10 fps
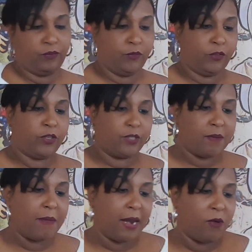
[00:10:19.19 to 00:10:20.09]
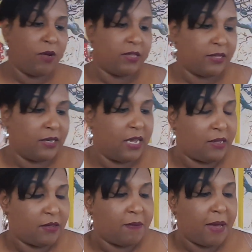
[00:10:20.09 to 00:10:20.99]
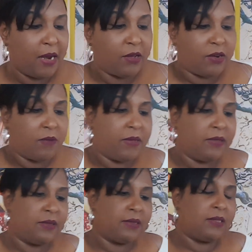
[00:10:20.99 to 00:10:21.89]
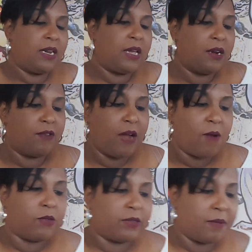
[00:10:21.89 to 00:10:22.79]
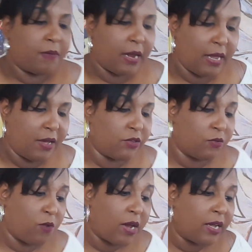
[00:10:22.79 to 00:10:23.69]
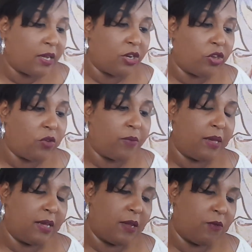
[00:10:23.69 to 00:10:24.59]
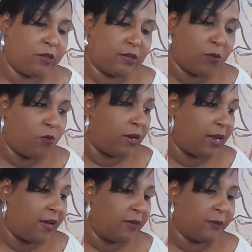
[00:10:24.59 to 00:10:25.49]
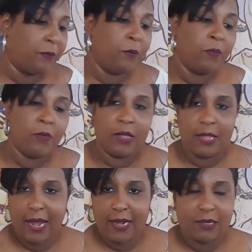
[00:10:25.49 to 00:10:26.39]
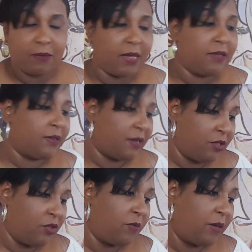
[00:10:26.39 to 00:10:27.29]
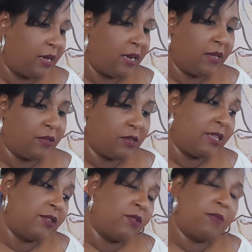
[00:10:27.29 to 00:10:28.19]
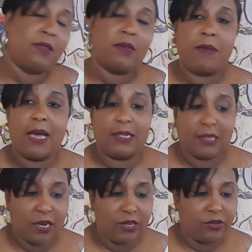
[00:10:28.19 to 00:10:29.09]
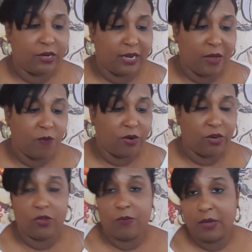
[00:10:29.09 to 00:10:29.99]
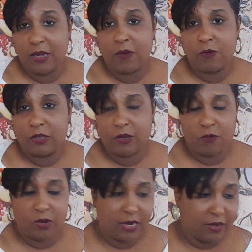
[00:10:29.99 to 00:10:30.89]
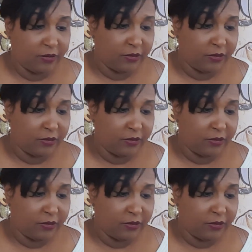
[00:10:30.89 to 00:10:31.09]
So somebody could have been sneaking around with somebody else, wanting a new beginning with someone else. That explains a new beginning. So this could be somebody telling you that they want a new beginning with someone else.